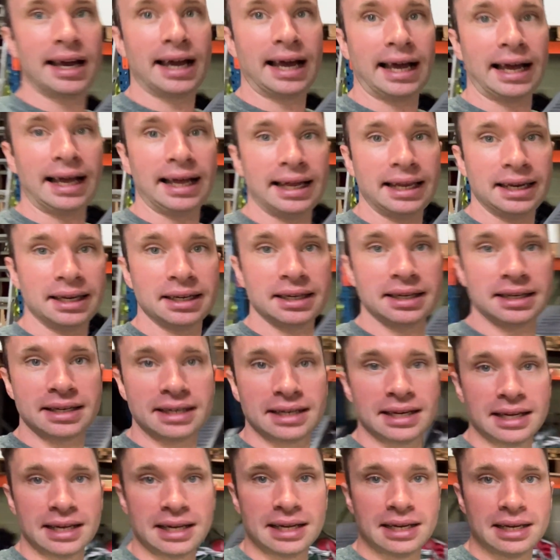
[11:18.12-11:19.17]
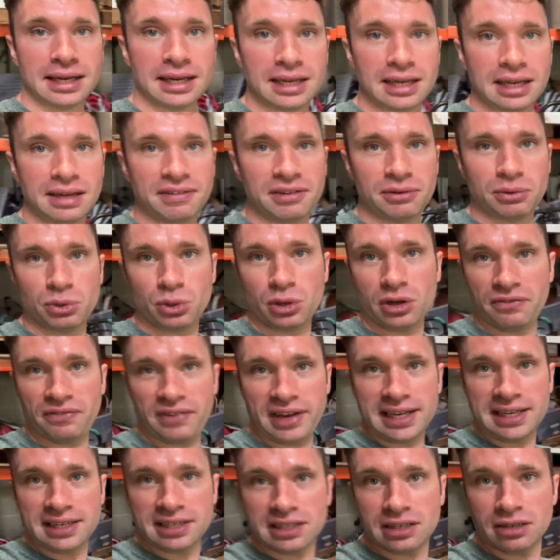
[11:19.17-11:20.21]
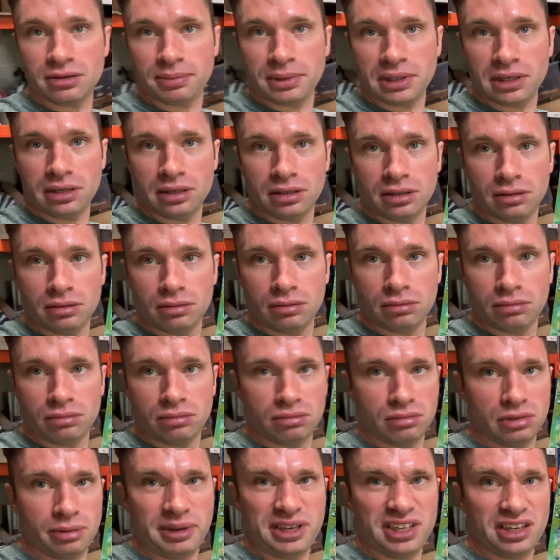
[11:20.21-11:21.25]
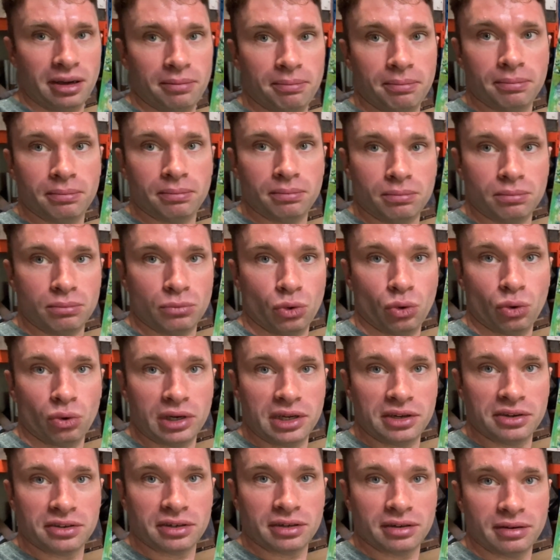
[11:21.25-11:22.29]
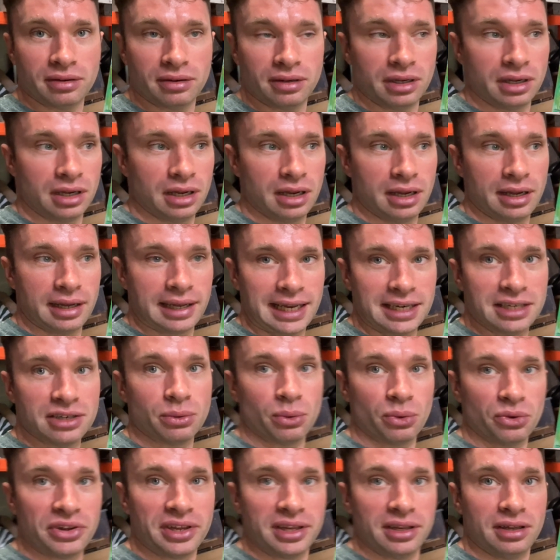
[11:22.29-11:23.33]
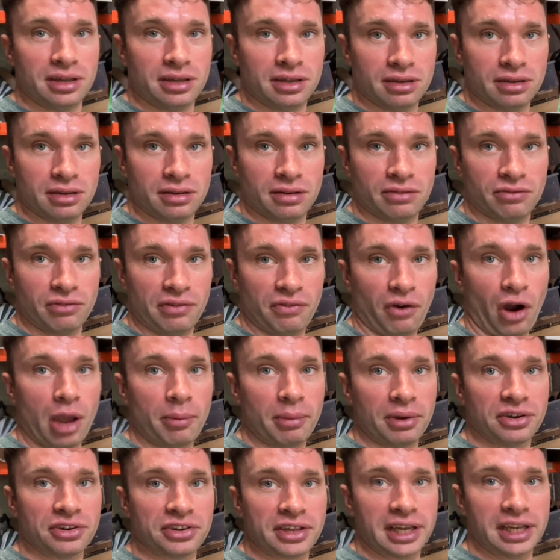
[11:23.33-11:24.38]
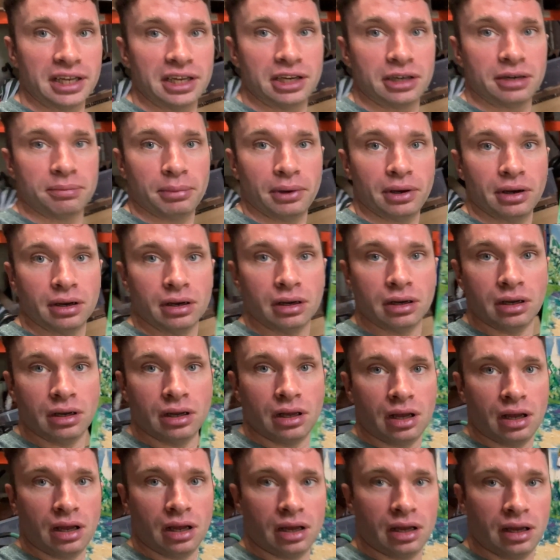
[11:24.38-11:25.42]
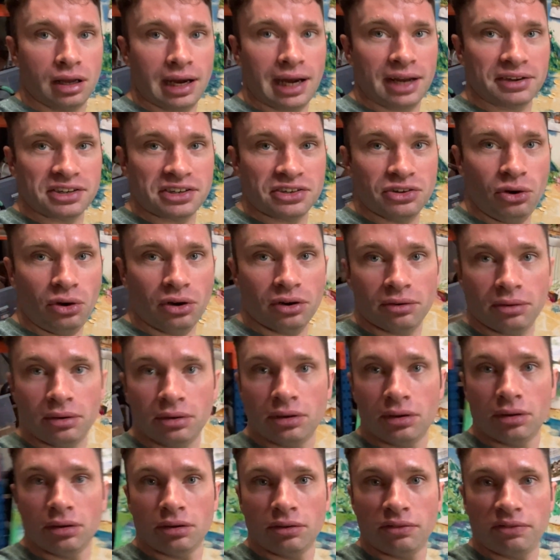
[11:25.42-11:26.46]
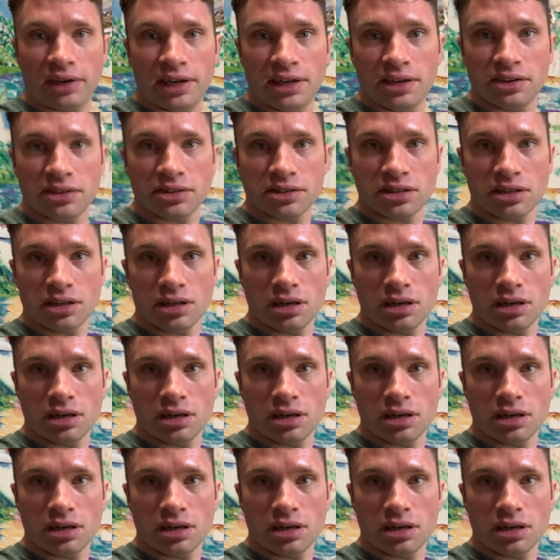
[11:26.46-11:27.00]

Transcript: and if this were a face, it would be done, or at least getting towards the refinement stage. But as it's not a face,